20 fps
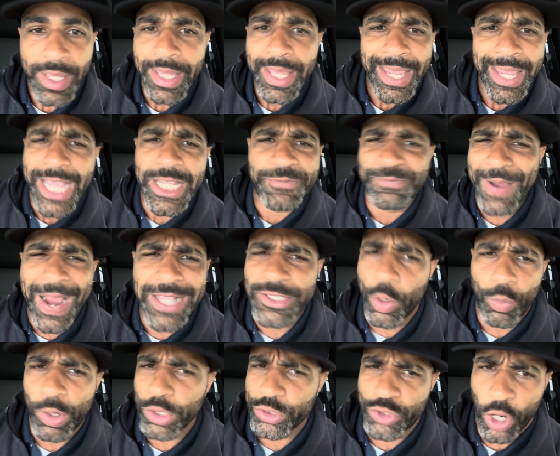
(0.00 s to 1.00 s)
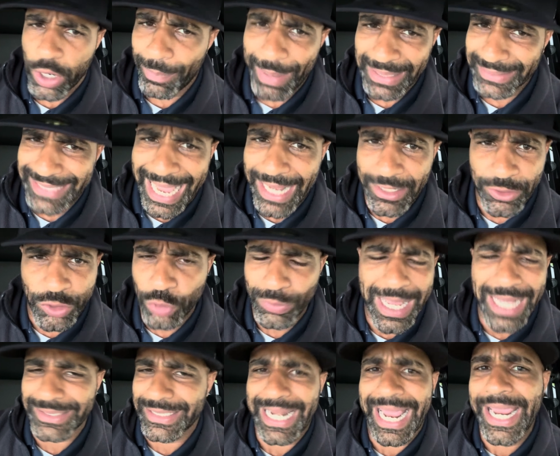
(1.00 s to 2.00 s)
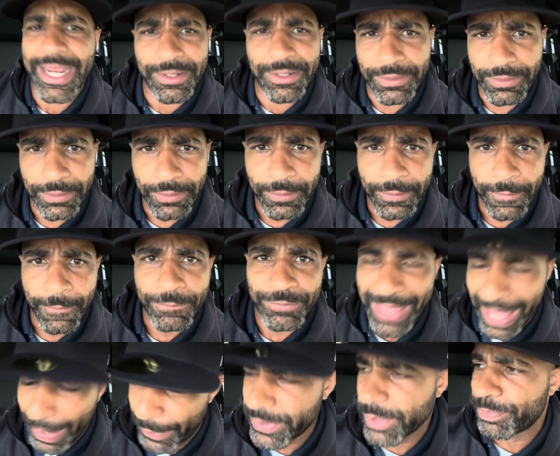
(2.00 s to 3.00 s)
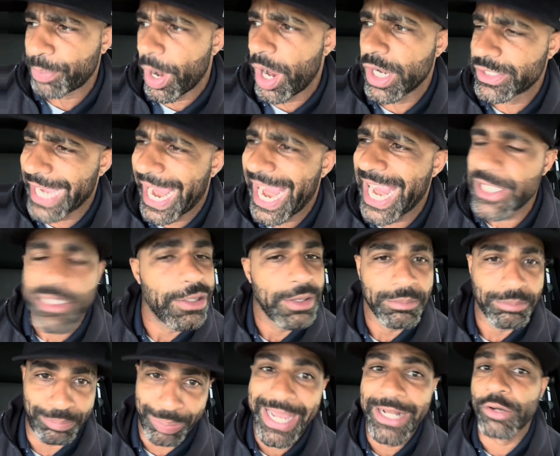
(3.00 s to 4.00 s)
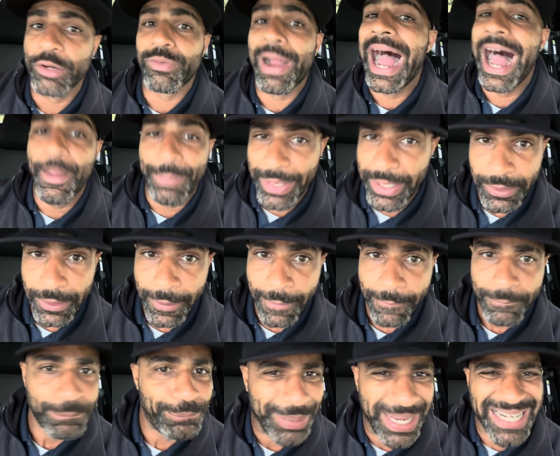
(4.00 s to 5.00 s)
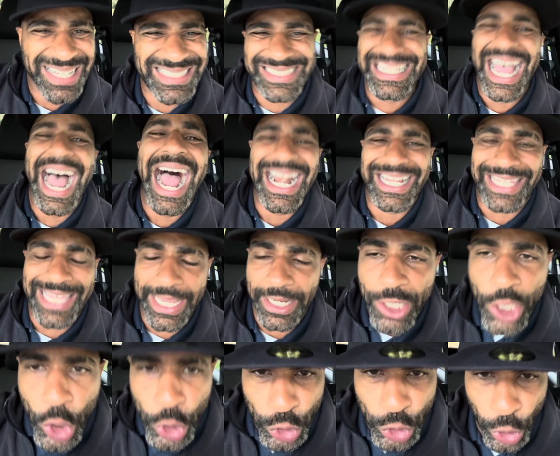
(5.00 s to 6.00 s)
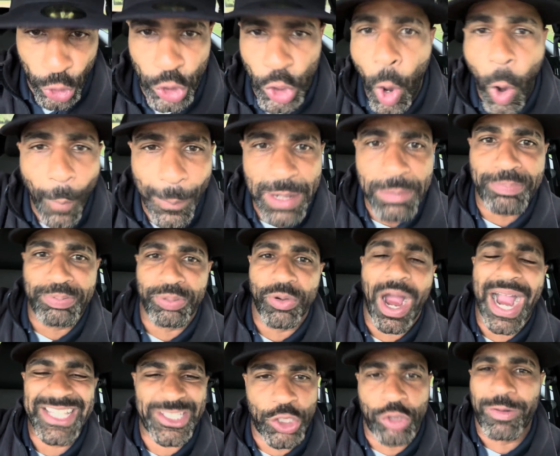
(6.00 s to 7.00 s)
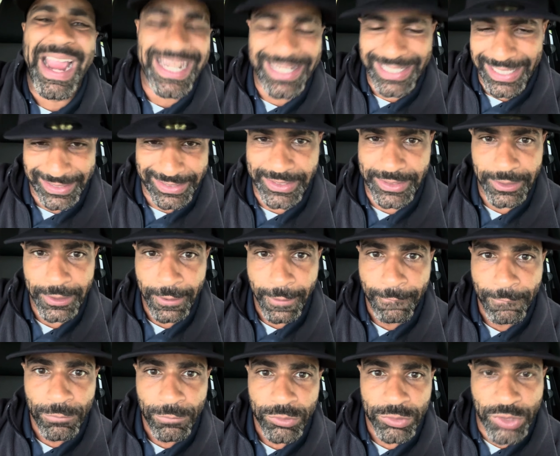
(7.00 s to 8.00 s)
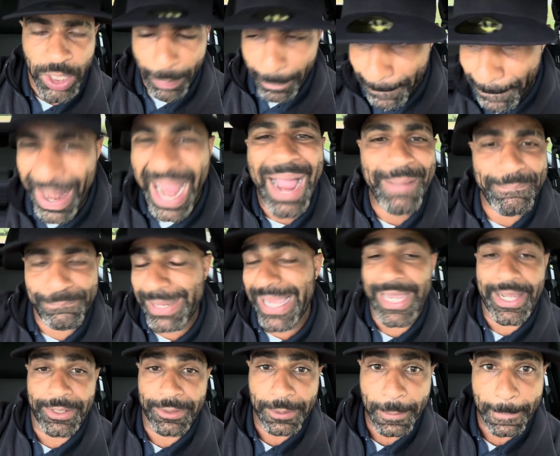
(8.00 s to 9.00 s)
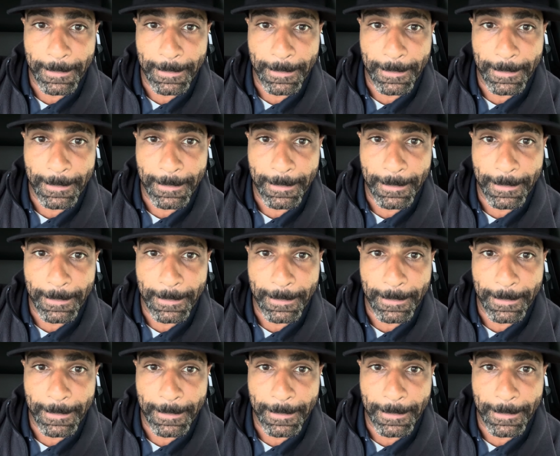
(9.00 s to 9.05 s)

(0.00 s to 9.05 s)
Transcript: His fans don't want to talk about that. 2008, that was LeBron James being a Robin, being a sidekick to Kobe Bryant's greatness, to Batman.